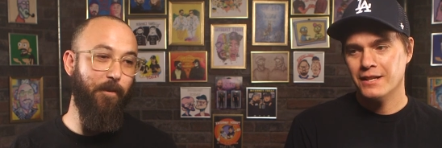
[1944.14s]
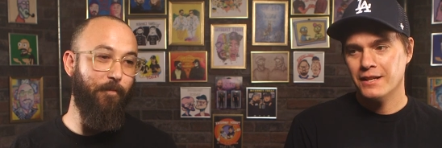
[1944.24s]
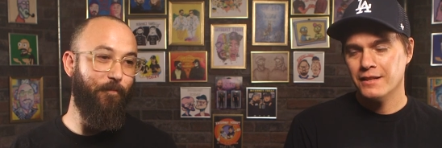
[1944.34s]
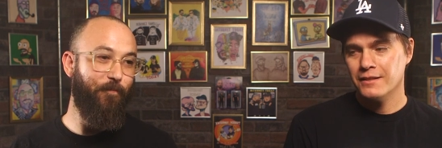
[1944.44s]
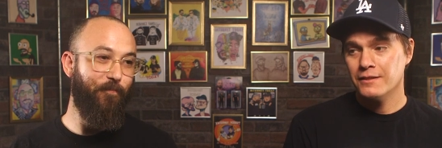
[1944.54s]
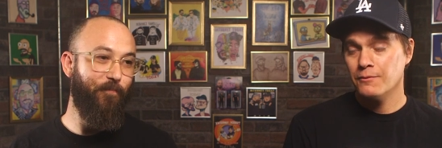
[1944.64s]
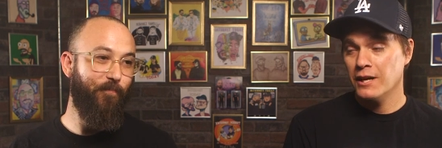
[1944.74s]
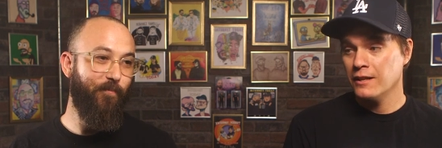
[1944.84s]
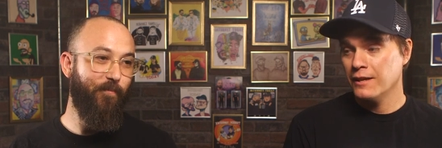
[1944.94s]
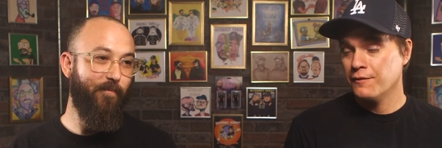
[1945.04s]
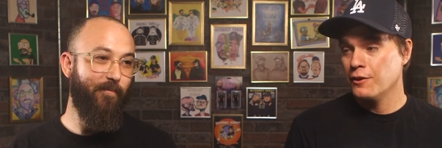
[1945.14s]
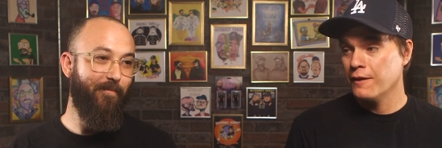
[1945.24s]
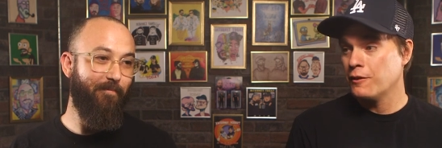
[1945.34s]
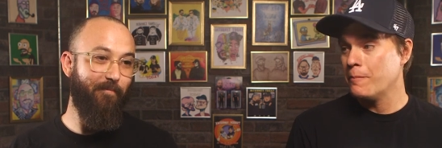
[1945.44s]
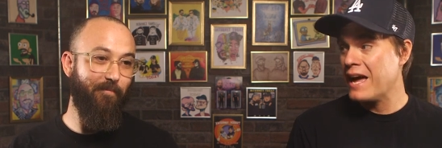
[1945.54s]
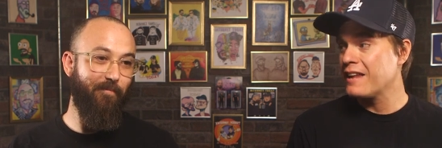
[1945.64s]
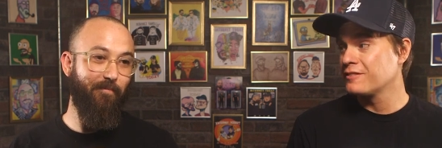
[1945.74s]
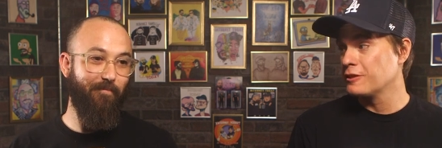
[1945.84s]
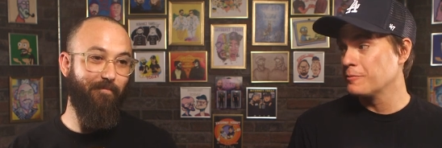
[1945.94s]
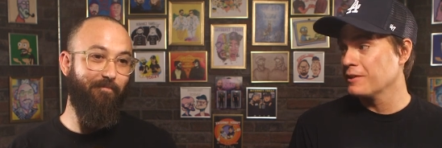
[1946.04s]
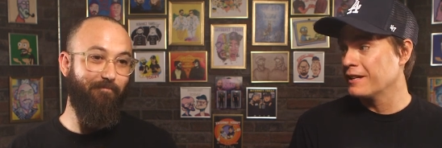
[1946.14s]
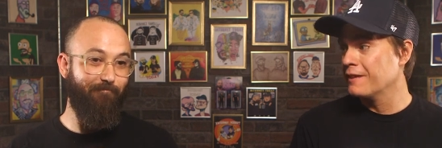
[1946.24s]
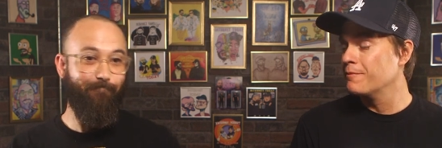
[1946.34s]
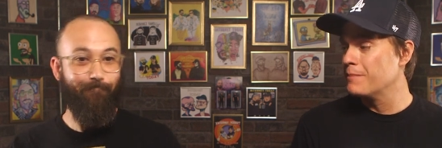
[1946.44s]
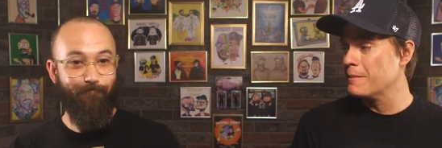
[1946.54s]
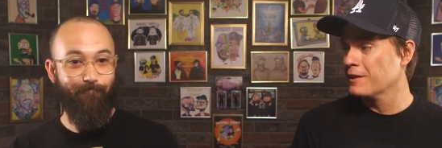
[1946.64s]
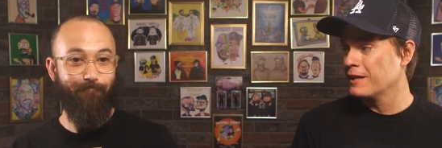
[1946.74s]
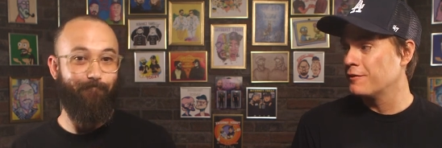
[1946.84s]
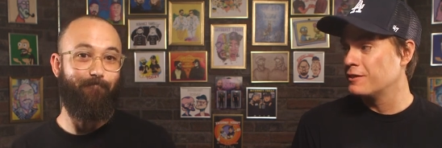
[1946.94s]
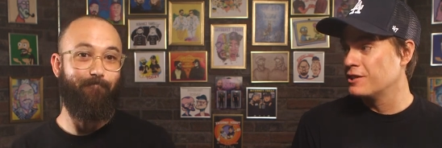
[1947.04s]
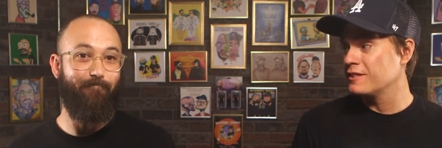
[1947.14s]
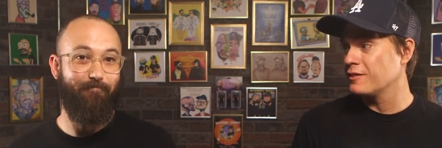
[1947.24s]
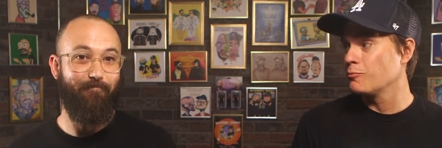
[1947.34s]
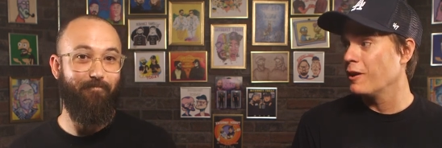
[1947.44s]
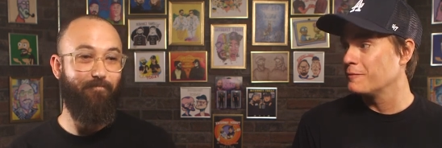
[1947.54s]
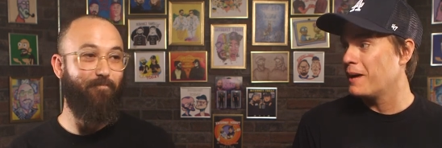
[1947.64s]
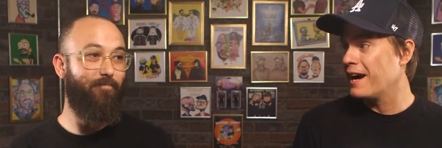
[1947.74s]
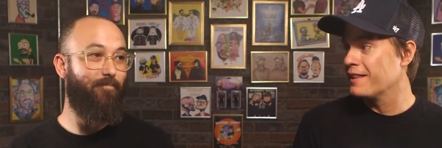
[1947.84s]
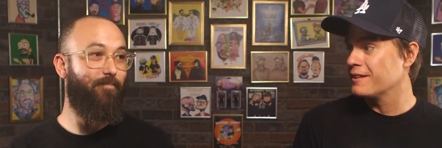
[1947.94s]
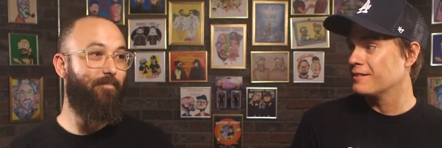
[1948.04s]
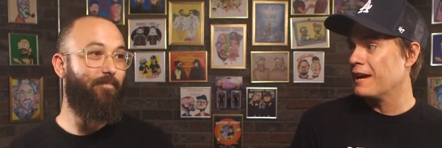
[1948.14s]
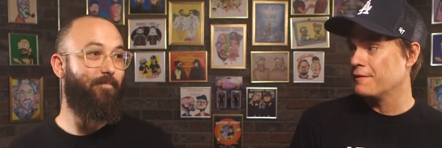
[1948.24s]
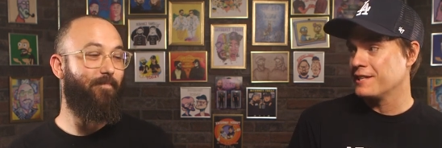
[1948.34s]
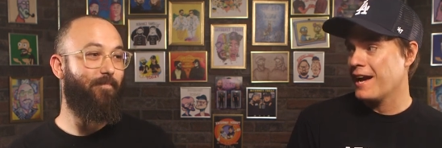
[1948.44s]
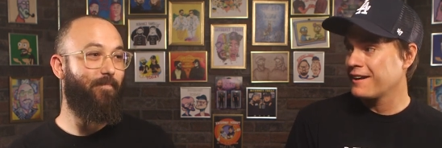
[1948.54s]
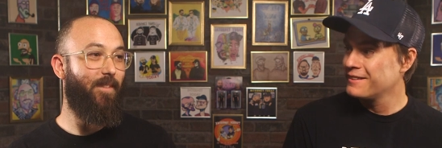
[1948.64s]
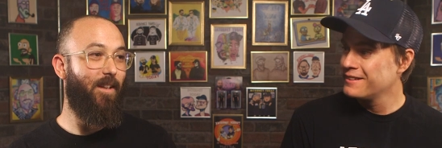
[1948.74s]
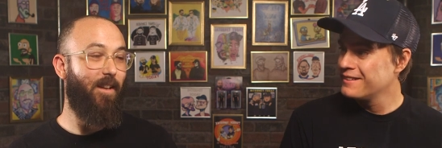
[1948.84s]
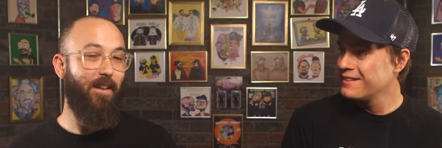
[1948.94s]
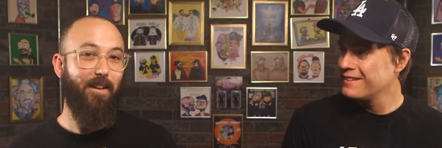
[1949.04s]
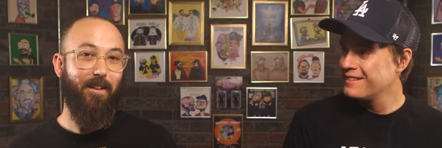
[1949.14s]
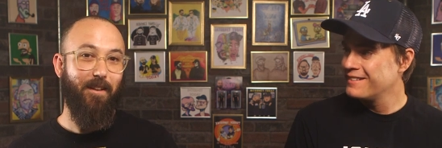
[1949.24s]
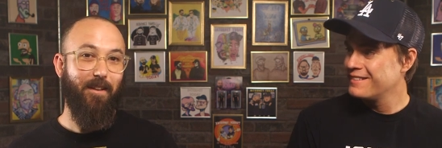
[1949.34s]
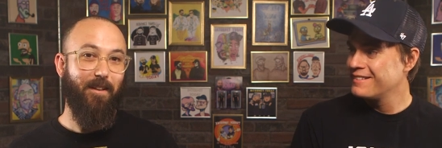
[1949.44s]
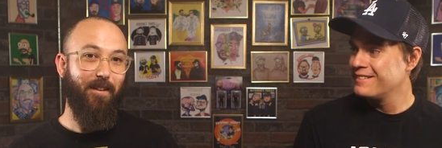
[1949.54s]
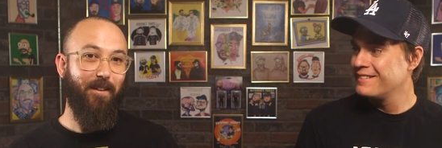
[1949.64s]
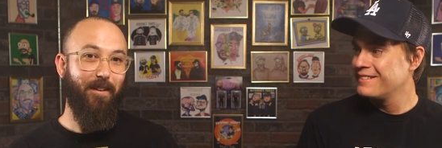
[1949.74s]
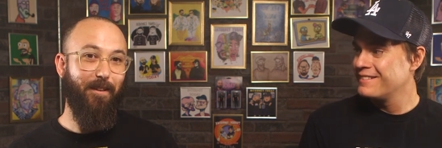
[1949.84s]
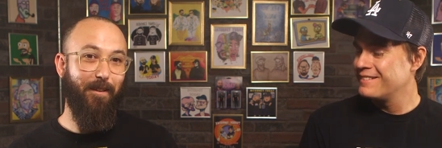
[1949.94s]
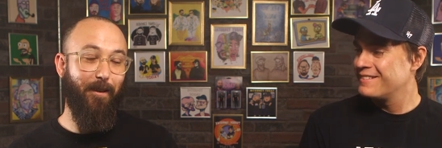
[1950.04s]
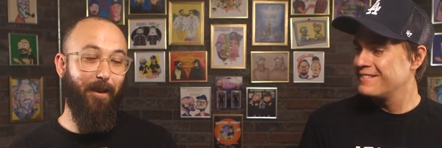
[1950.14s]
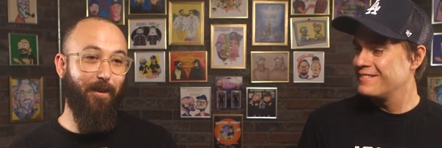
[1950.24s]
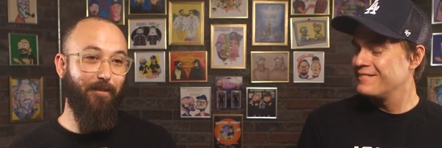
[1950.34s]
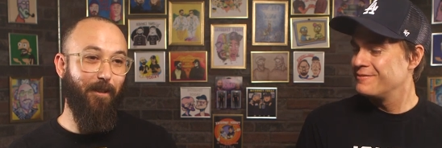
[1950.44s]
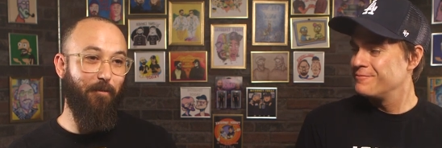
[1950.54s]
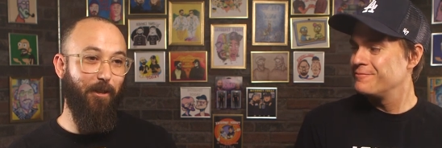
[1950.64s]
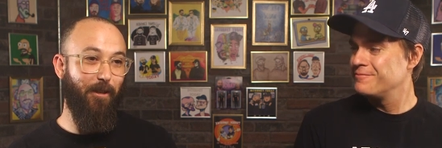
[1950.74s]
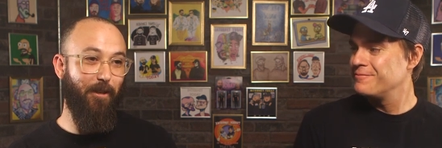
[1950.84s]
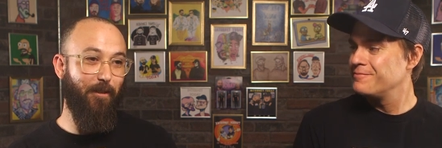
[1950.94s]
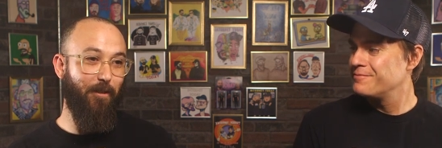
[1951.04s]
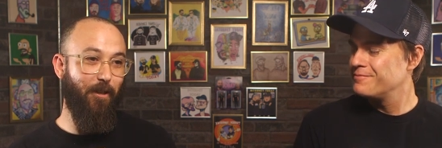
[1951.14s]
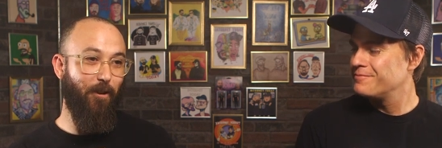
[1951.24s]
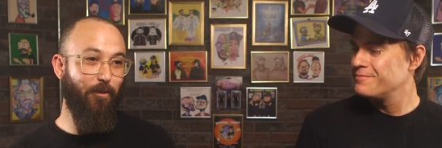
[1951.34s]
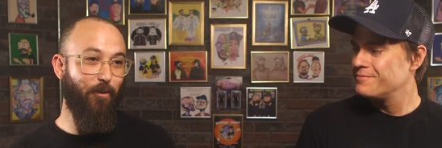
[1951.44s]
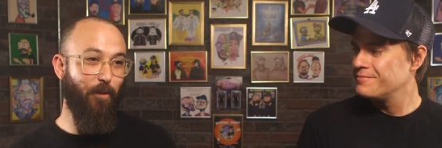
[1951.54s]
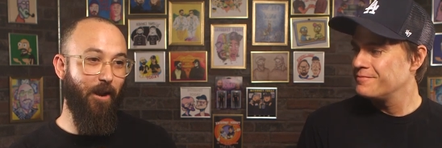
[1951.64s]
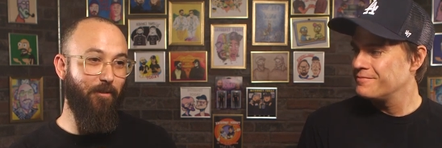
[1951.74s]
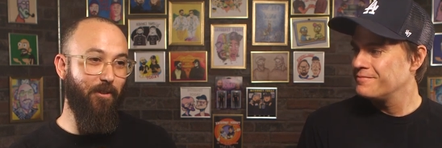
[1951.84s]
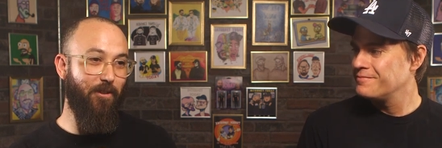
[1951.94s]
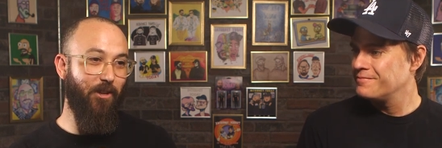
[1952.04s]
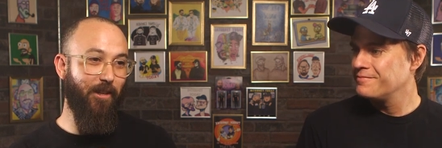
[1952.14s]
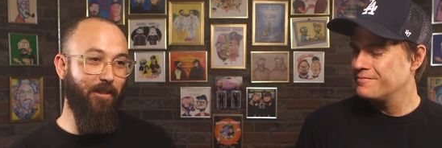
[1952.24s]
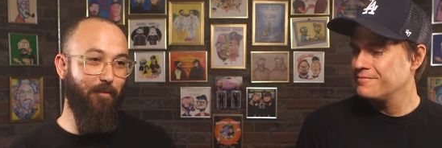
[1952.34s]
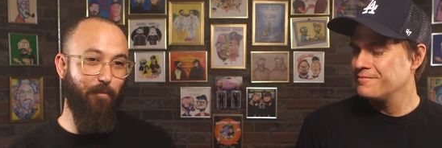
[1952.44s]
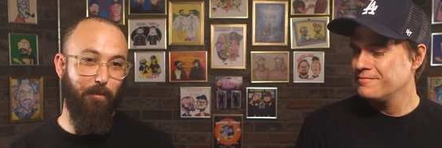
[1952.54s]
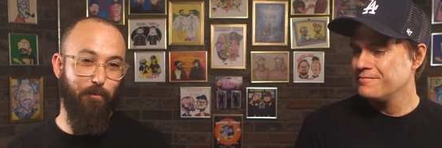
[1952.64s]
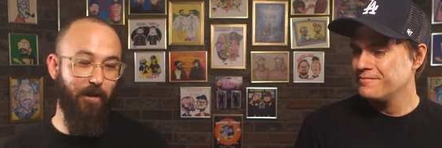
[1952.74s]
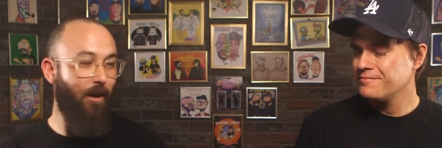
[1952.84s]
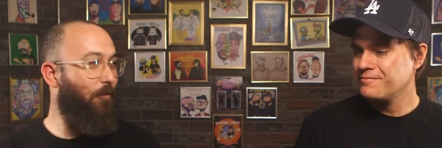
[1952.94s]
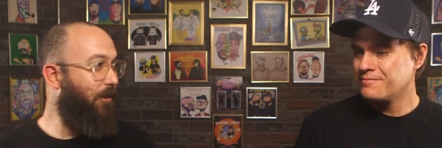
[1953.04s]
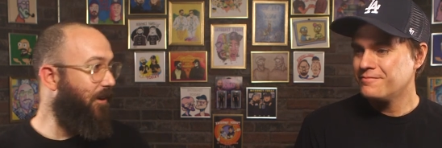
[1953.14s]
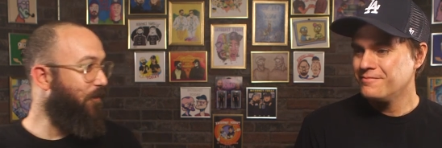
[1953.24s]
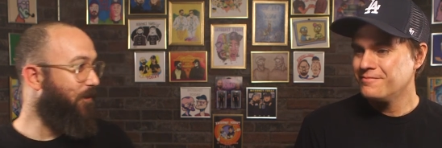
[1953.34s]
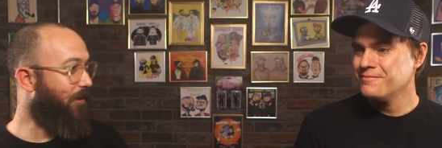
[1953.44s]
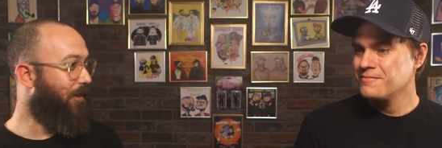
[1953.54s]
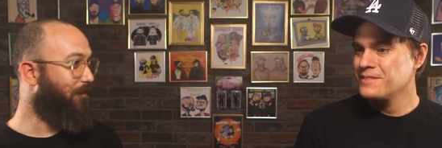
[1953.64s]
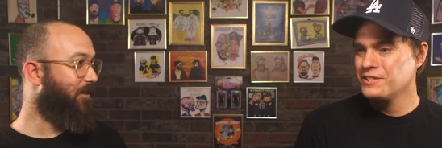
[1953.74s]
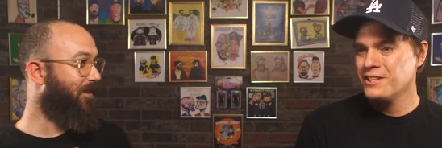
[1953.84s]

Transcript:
Speaker 1: but... Well, if you if the paintings are to believe, be believed, Jesus was behind this knife attack.
Speaker 2: Yeah, I mean, he, he goes around injecting people's heroin into his arms.